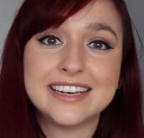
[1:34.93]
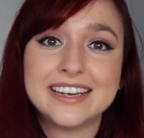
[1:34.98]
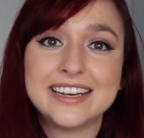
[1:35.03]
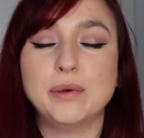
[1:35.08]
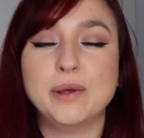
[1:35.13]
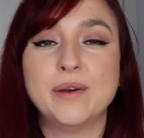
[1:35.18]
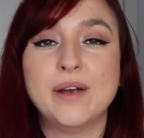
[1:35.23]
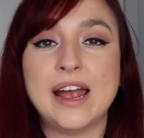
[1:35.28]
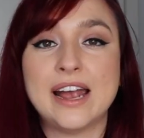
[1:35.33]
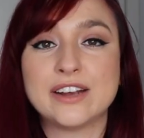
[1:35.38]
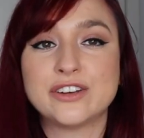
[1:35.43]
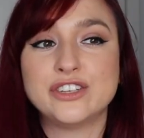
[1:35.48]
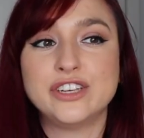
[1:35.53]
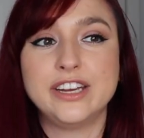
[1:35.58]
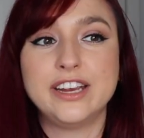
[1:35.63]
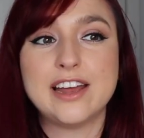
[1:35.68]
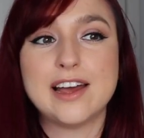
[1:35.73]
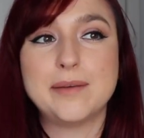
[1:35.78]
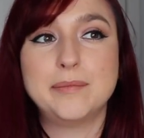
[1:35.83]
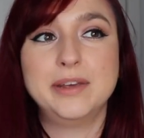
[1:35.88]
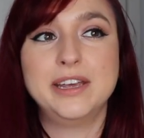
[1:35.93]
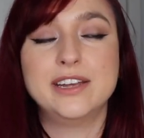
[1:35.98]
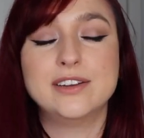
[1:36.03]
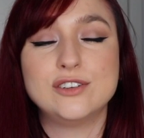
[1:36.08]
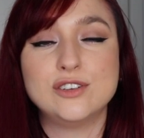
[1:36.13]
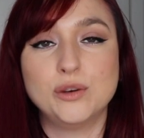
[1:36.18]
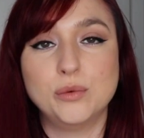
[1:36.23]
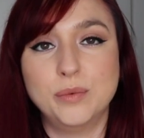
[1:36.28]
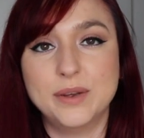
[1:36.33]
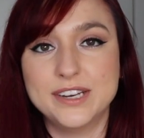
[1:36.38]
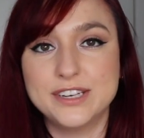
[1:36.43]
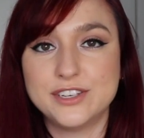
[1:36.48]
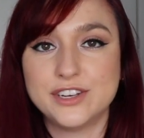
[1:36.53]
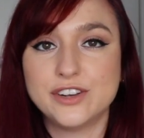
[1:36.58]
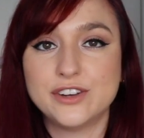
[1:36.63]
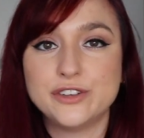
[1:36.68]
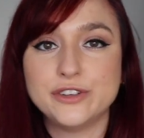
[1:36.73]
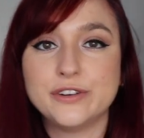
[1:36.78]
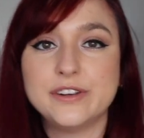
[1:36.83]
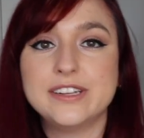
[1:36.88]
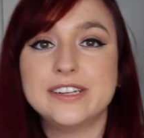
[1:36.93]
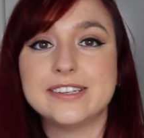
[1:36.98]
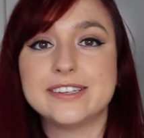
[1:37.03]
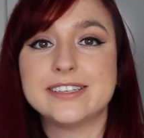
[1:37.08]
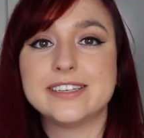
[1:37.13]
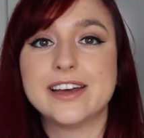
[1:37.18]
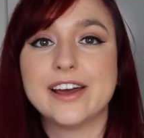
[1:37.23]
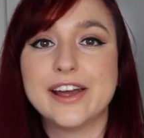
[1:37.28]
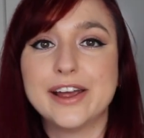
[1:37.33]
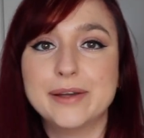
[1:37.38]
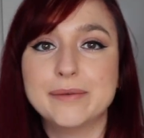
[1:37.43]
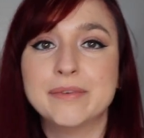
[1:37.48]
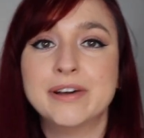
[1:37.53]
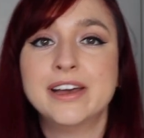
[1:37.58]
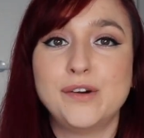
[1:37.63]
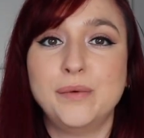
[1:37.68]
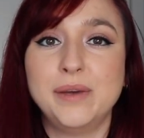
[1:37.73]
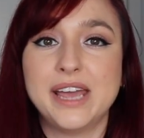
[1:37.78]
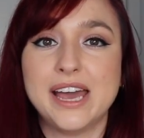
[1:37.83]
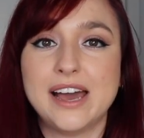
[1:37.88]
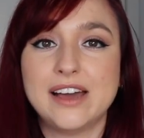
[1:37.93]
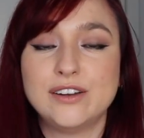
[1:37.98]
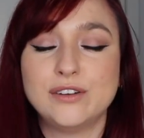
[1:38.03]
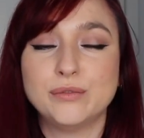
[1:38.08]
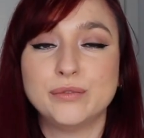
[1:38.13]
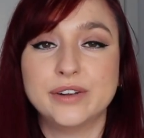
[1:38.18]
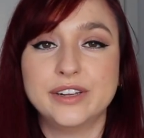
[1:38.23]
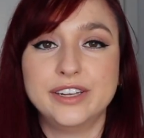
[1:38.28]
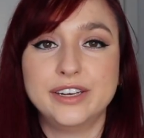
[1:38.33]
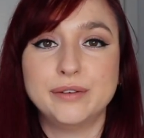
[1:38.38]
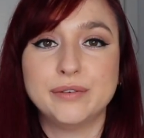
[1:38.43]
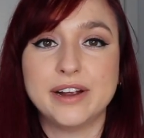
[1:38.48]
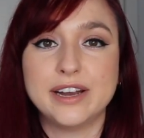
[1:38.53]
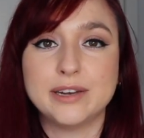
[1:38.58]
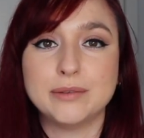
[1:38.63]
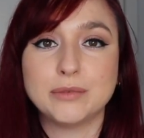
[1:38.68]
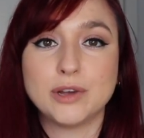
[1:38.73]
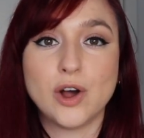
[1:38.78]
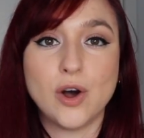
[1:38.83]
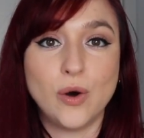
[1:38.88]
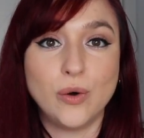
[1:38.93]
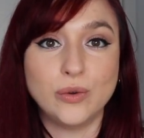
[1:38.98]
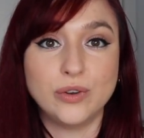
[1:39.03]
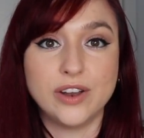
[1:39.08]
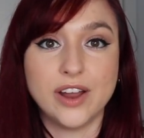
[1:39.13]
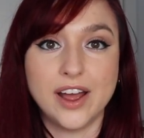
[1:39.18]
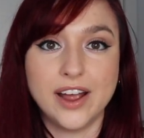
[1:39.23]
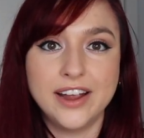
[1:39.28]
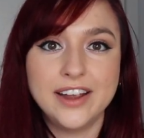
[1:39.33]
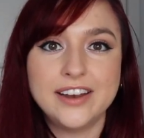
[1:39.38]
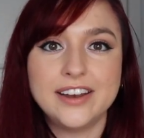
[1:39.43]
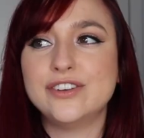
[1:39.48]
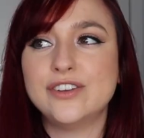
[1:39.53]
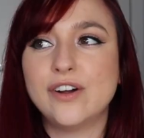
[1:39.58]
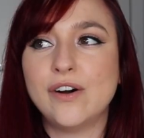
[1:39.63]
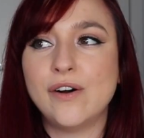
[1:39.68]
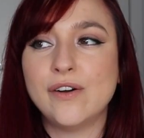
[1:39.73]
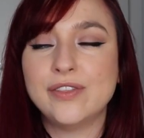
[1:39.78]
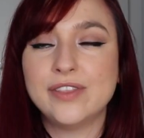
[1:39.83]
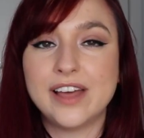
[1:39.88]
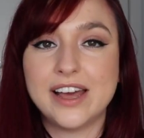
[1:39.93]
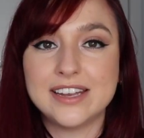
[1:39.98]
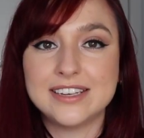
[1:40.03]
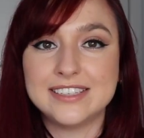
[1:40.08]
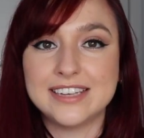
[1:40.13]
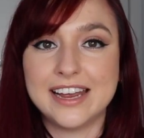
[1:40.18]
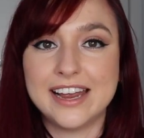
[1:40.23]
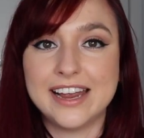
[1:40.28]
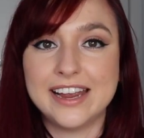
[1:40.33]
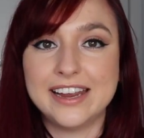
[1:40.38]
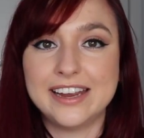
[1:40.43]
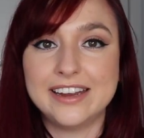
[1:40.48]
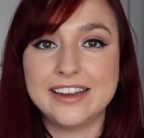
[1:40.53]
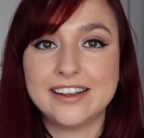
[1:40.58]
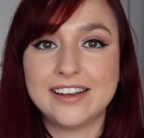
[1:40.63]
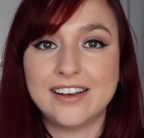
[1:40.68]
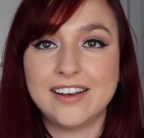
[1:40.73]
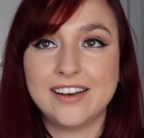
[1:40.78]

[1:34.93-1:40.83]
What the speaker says: We were actually coming into winter during this time. We had a really random cold night. On that day